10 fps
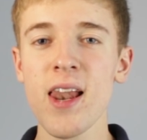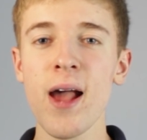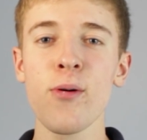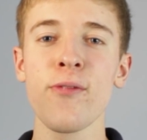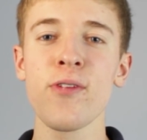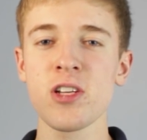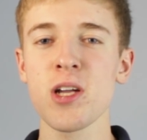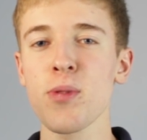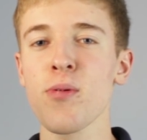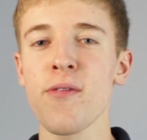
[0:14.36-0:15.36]
then I will finish
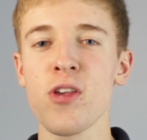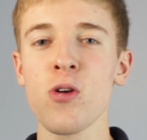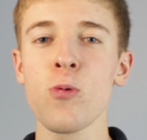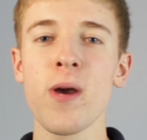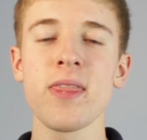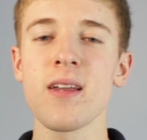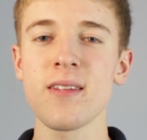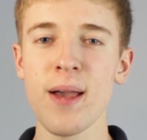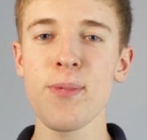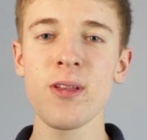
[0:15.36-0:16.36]
up the review with a
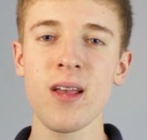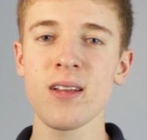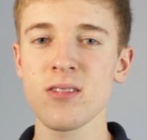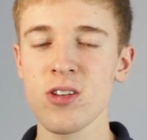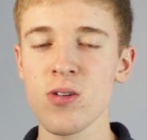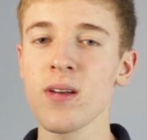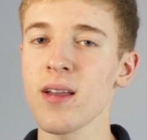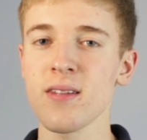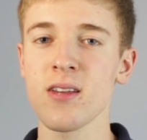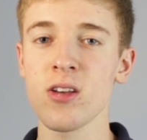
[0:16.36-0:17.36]
typing test so you can
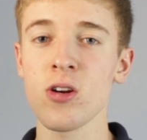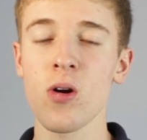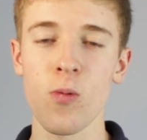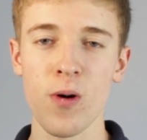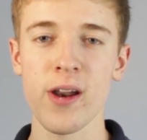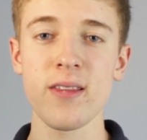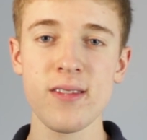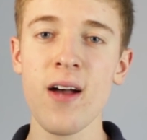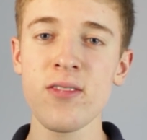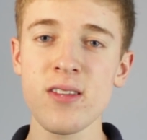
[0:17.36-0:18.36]
get to hear what it
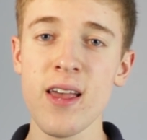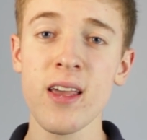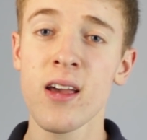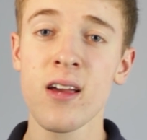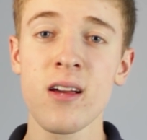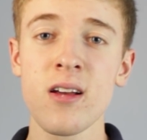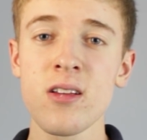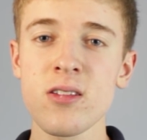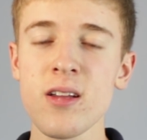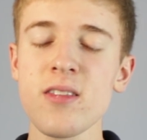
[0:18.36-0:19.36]
sounds like.
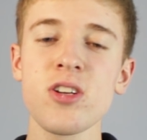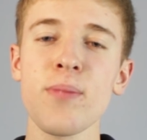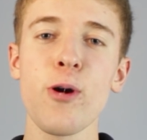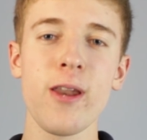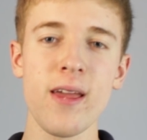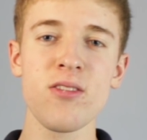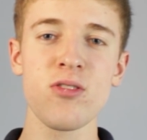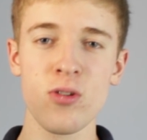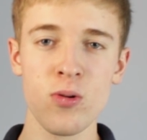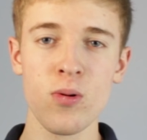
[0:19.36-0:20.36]
So let's jump right
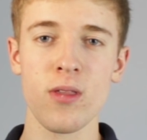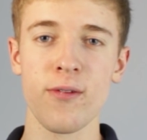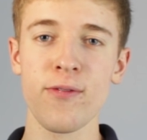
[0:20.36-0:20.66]
into the